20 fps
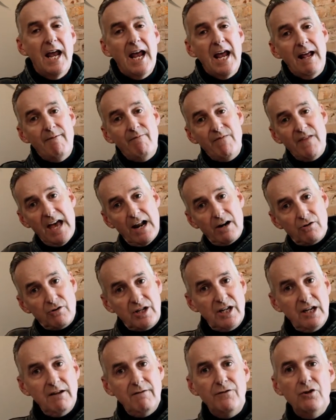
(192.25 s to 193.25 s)
and that'll
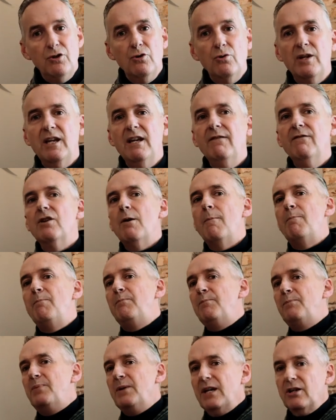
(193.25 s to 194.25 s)
give you even a
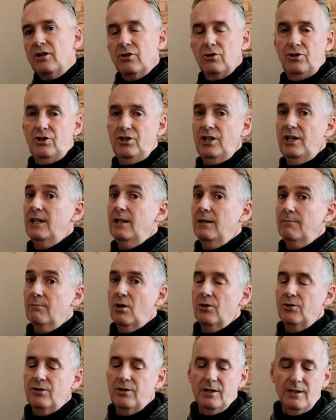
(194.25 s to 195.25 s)
bigger jigging
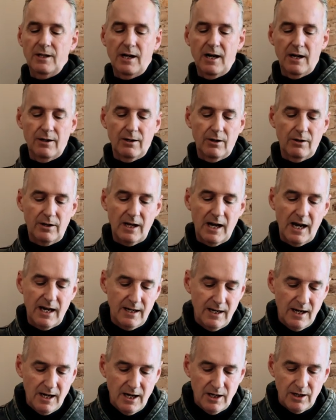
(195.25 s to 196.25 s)
motion there,
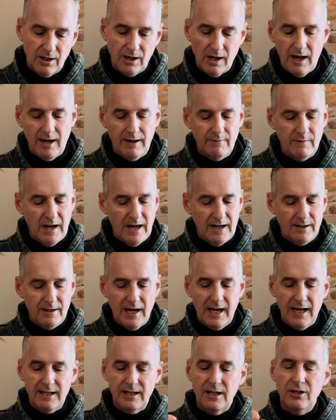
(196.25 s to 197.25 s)
okay? And
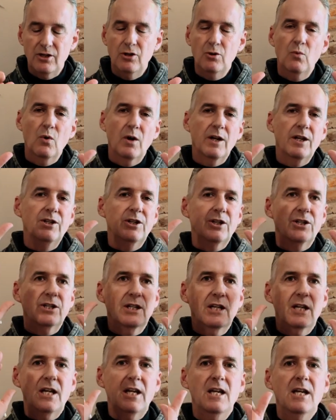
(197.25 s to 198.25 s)
then you want to
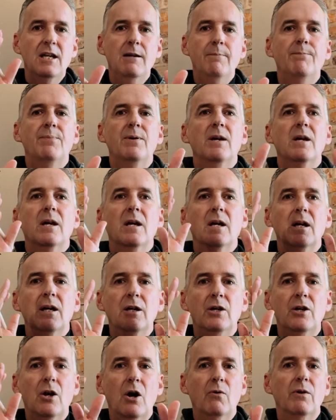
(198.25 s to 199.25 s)
just keep
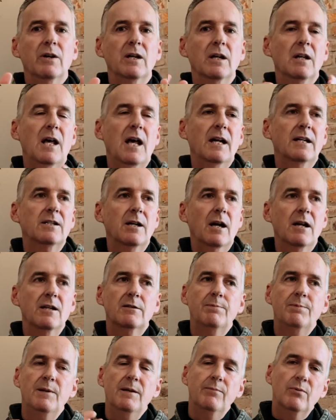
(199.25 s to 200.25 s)
going. A lot of
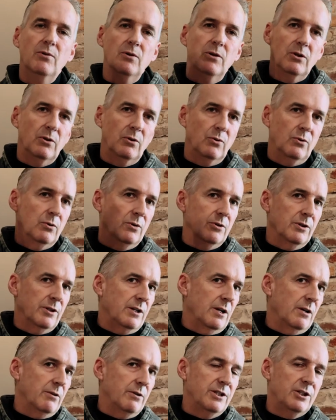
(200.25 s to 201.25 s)
times people, a lure,
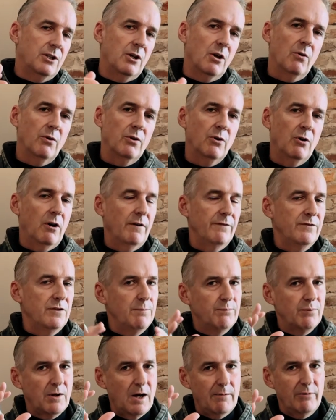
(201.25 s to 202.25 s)
it's going off, you
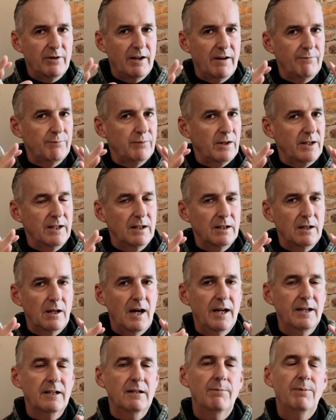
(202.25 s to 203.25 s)
probably have plenty of
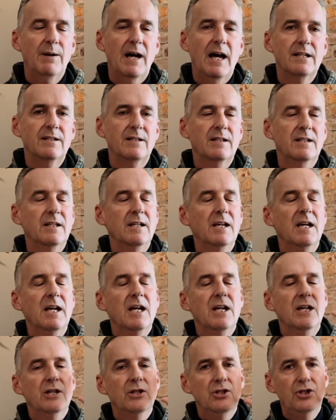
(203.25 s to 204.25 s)
line capacity.
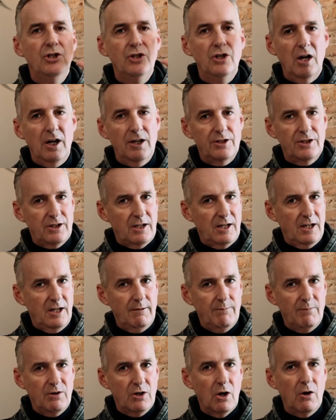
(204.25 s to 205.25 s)
Just
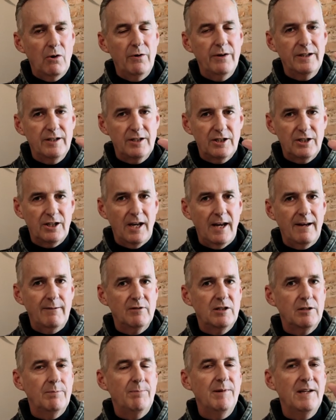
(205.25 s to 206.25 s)
keep going, same
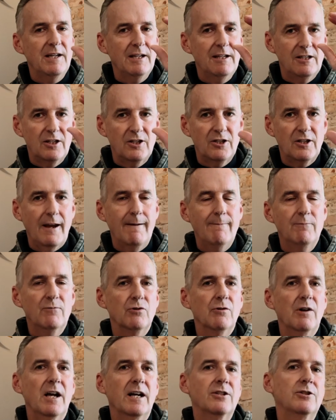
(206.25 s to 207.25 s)
speed, same
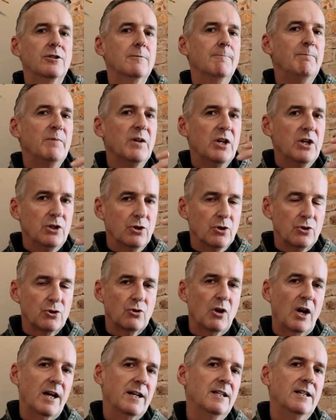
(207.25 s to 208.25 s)
direction. You're
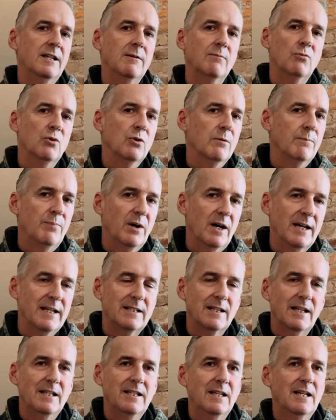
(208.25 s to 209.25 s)
trying to get more
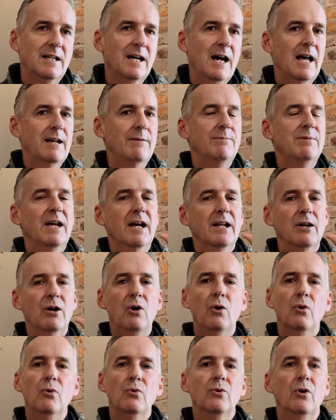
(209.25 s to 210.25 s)
bites, and you got to be able to
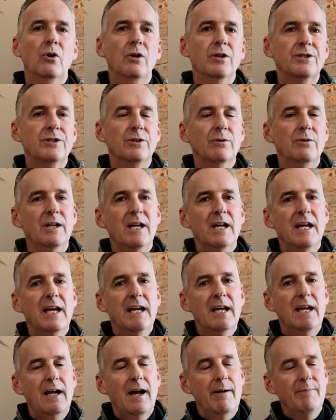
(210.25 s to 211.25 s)
hold on. So,
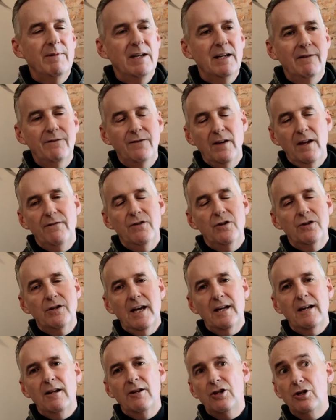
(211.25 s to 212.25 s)
I mean, if you're
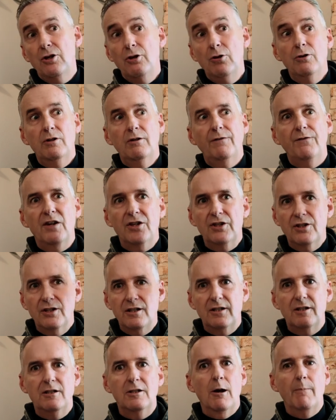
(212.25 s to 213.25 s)
getting a huge fish and
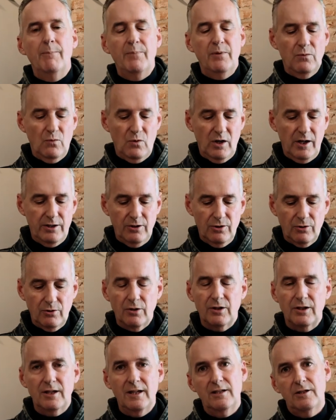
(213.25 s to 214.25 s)
it's dumping one, you're
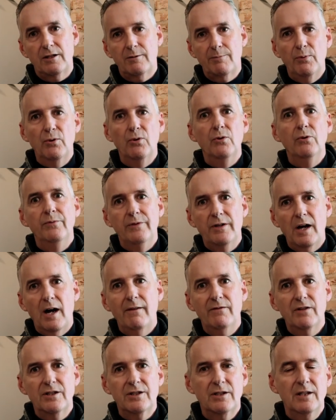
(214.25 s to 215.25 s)
going to get spooled.
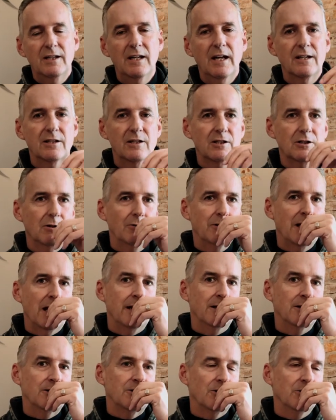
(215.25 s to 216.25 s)
Obviously, you got to slow
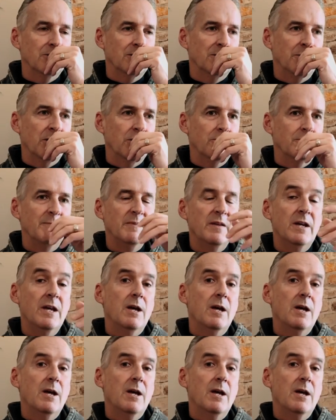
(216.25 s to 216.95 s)
down and turn the boat.